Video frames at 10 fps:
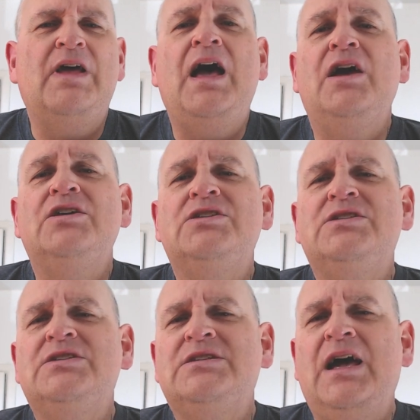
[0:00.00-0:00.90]
a
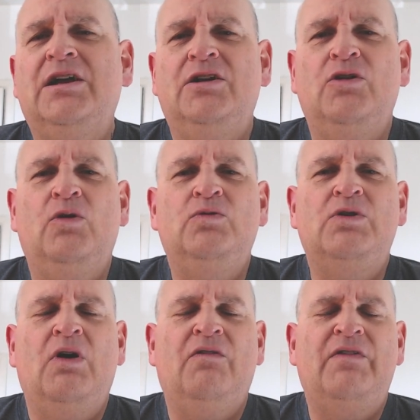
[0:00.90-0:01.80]
stack load
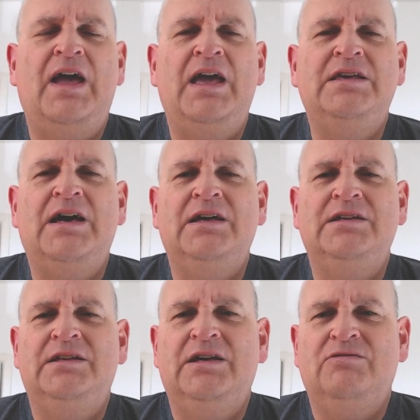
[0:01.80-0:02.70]
of AI
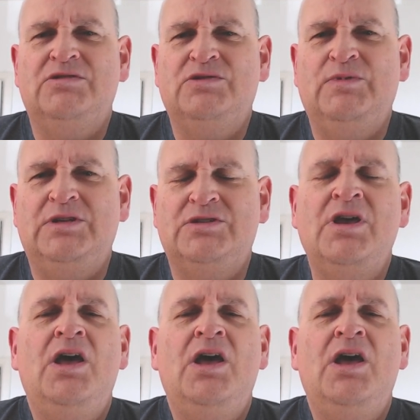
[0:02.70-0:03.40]
announcements.